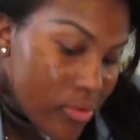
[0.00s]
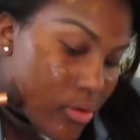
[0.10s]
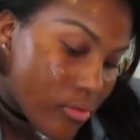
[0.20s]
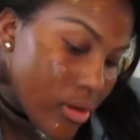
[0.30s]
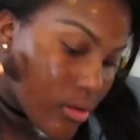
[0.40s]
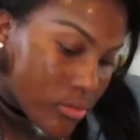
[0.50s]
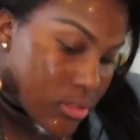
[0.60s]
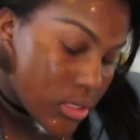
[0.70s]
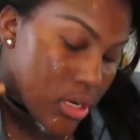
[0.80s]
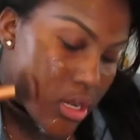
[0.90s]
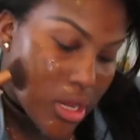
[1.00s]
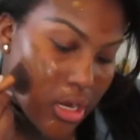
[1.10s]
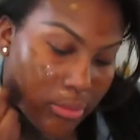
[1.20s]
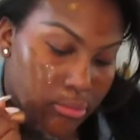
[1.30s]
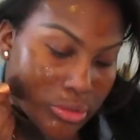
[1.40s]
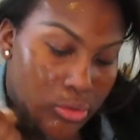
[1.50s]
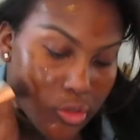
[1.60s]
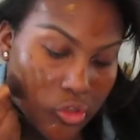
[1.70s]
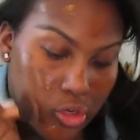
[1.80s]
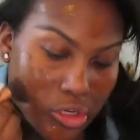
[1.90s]
it around, and I'm doing
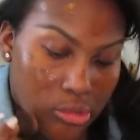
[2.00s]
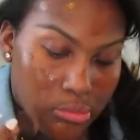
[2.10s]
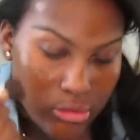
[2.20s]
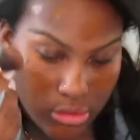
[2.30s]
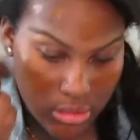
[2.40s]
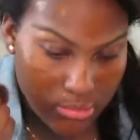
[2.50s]
circular motions.